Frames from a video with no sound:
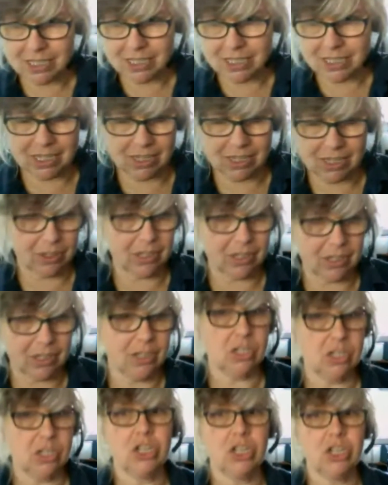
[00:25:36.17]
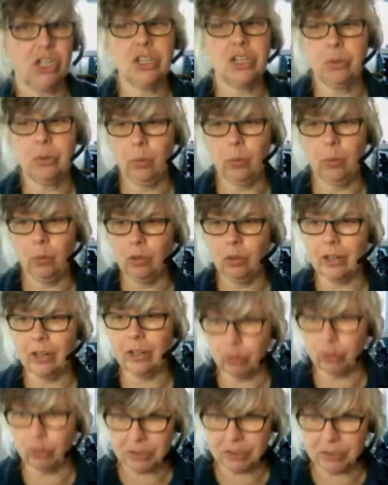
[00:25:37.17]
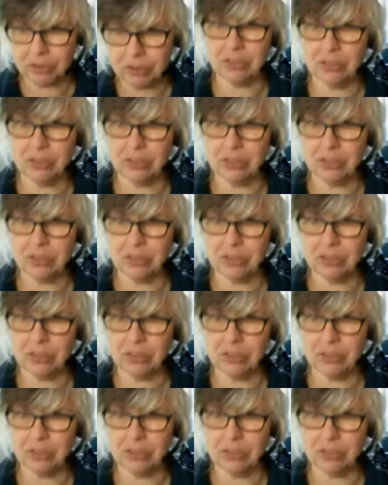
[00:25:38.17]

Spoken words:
in addition to addressing some